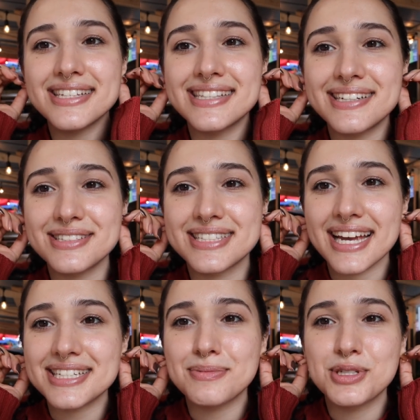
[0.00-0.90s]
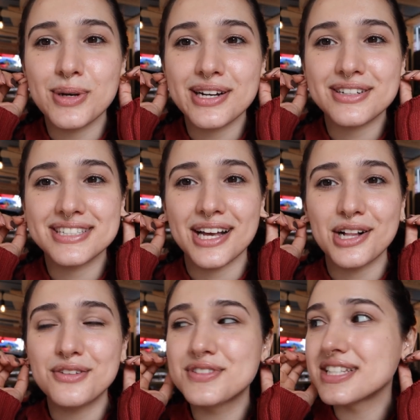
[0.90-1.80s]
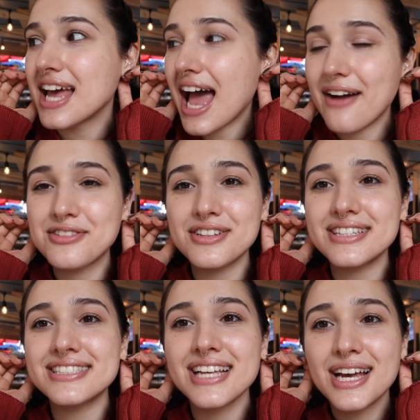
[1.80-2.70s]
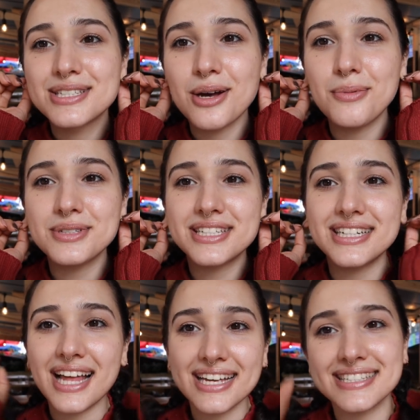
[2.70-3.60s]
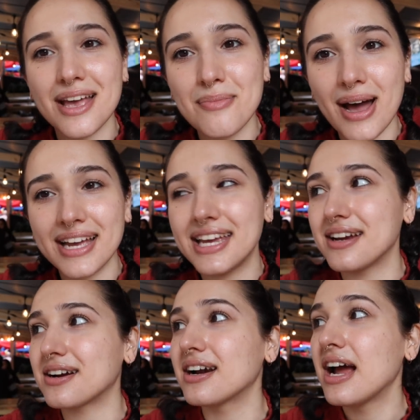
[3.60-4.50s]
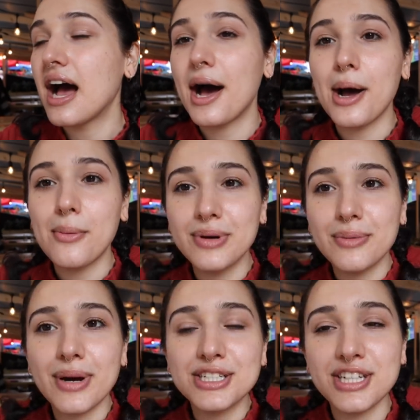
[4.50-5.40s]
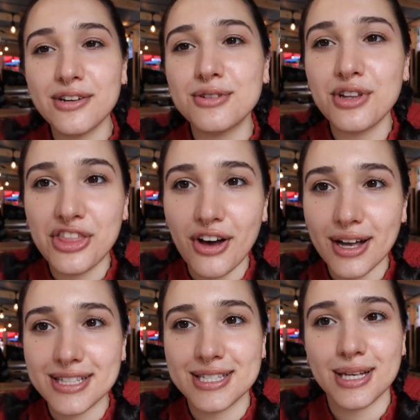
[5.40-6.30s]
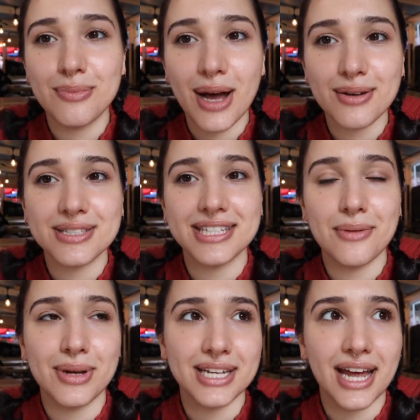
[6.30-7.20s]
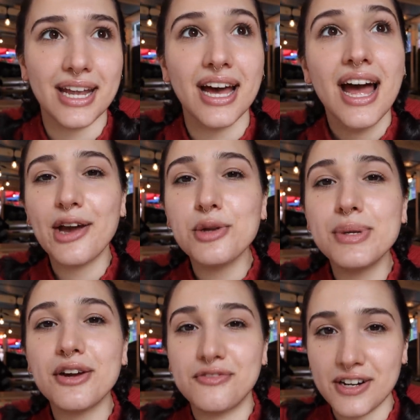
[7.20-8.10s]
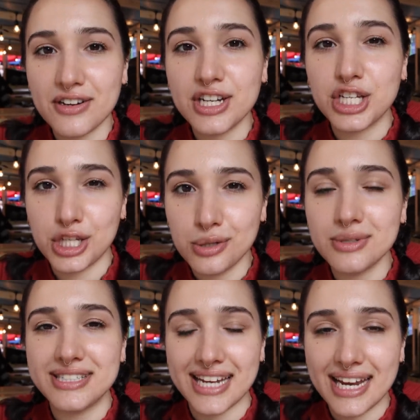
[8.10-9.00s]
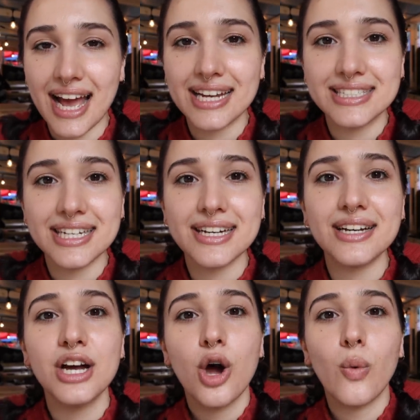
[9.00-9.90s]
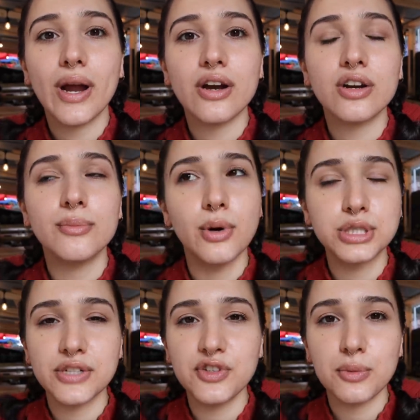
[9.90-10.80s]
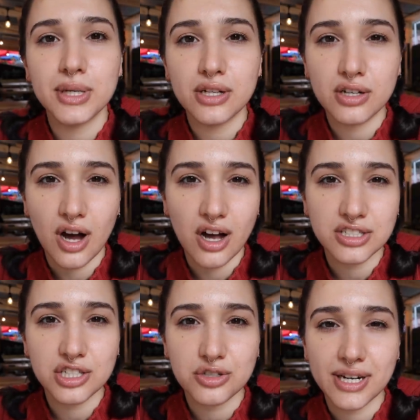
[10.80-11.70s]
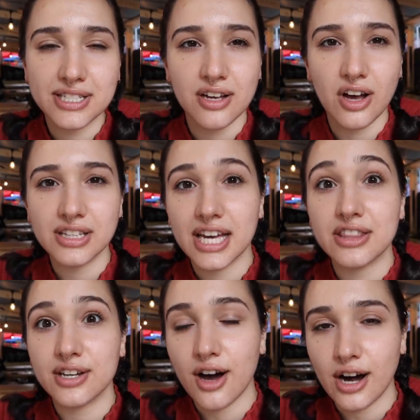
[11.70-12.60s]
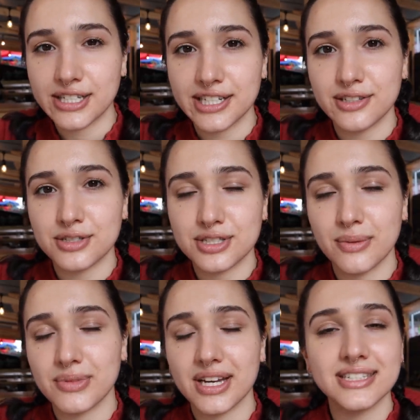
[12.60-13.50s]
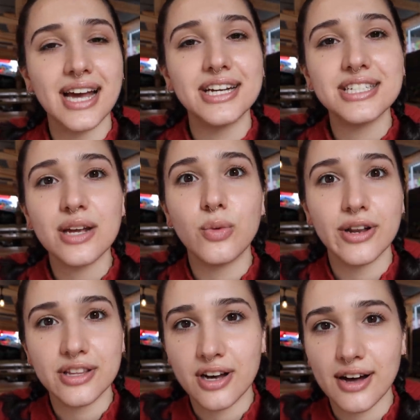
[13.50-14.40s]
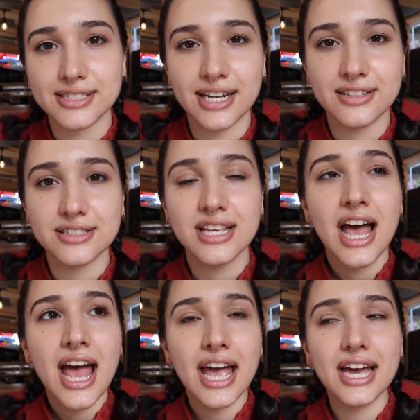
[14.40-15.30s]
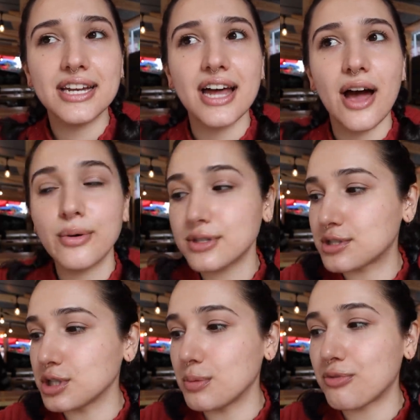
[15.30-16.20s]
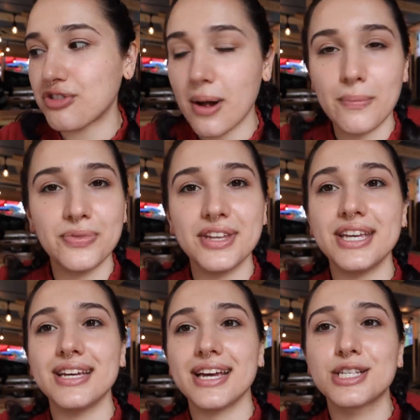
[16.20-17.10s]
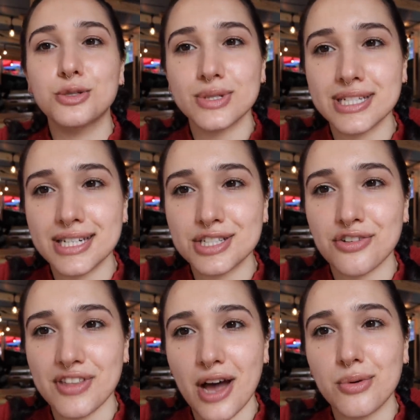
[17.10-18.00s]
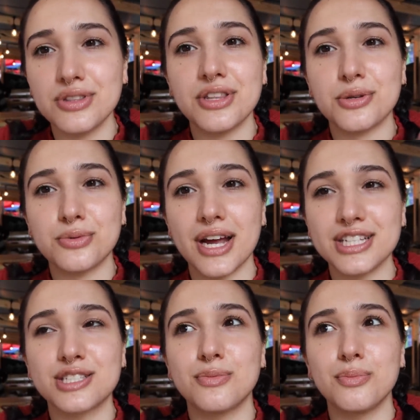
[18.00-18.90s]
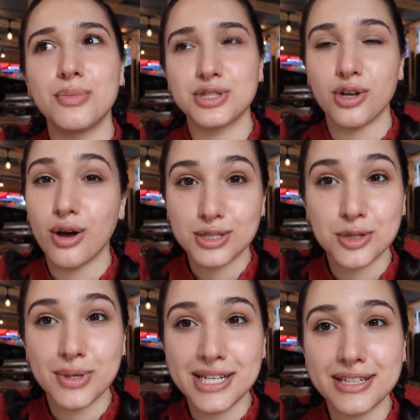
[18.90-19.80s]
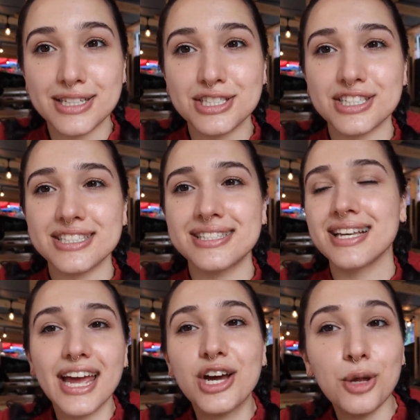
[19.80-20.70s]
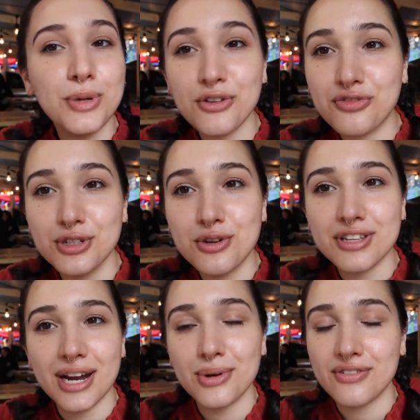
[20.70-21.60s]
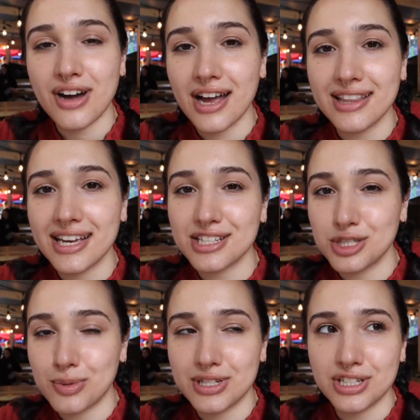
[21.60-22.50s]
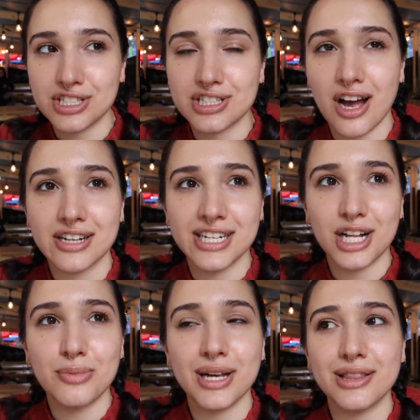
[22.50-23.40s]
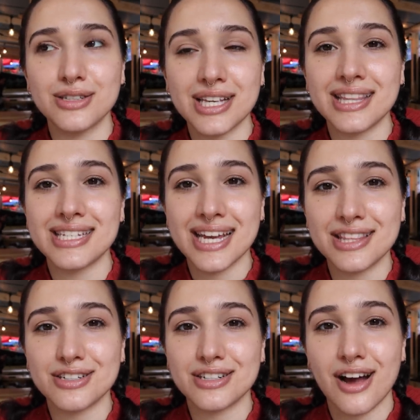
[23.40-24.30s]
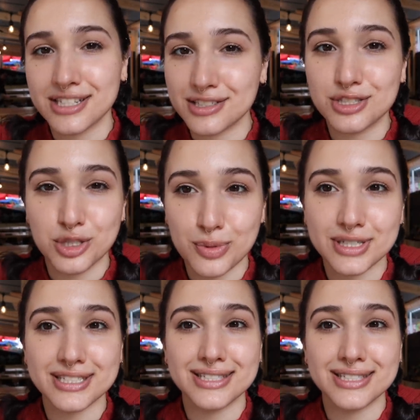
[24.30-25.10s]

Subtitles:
this little date between ourselves after this. So I'm just gonna like say bye here. My general thoughts about Seeyamañana. It would be a very cute date idea where most of your meal concentrates on like the cocktails or something, because I just had one of the cocktails, and I would assume from the exquisiteness of that one that the rest must also be delicious. It could be a fluke that I would have gotten like a super delicious cocktail, but it looks like they take their cocktails super